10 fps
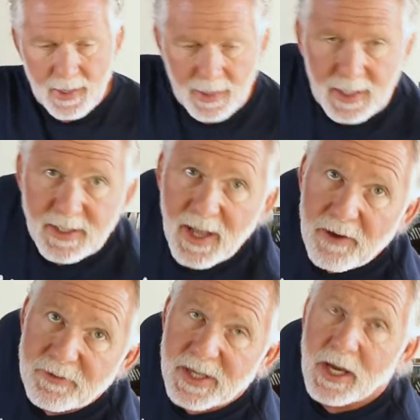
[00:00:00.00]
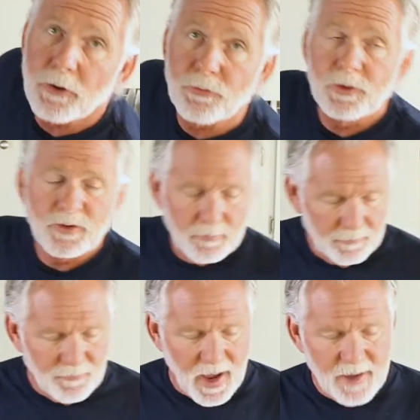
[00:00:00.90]
In the oven they go,
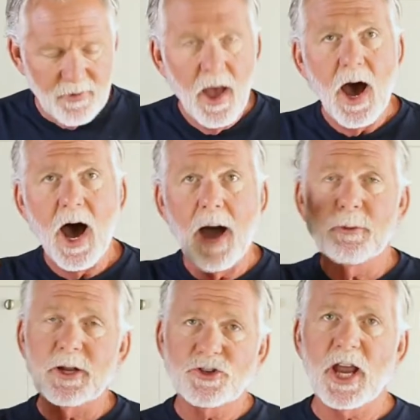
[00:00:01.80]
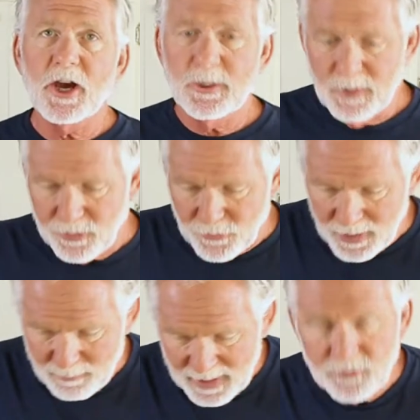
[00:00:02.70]
375. I'm going to check on them in
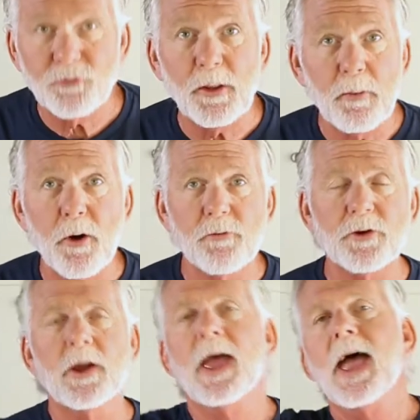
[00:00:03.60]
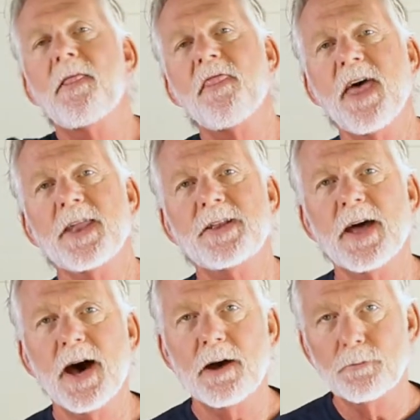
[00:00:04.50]
30 minutes, flip them over, and then
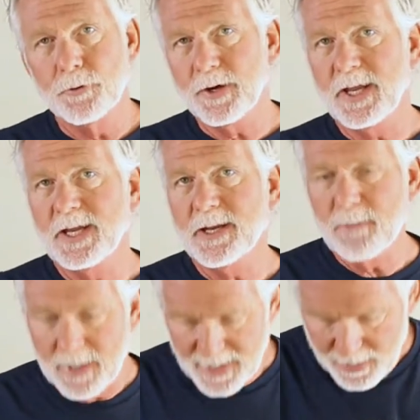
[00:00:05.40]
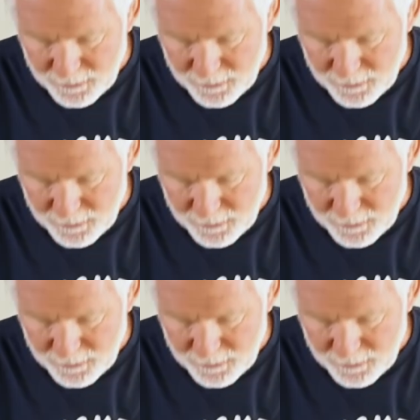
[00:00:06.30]
we're going to eat in about an hour,